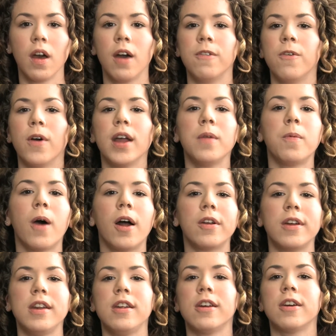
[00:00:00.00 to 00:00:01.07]
Avoid
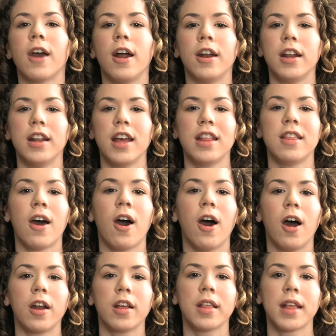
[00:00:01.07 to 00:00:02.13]
watering your garden in the
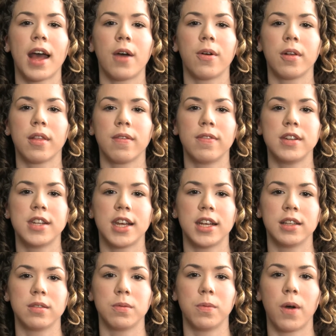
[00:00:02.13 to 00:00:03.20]
hottest hours of the
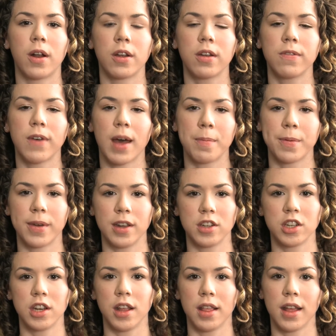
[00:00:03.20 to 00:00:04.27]
days when water
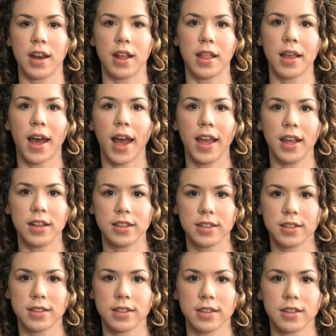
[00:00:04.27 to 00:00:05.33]
evaporation is at its
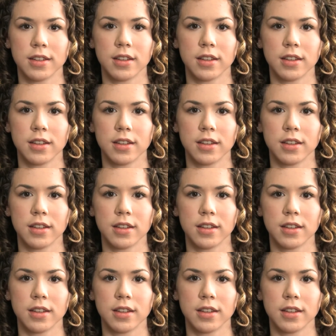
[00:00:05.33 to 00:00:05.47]
highest.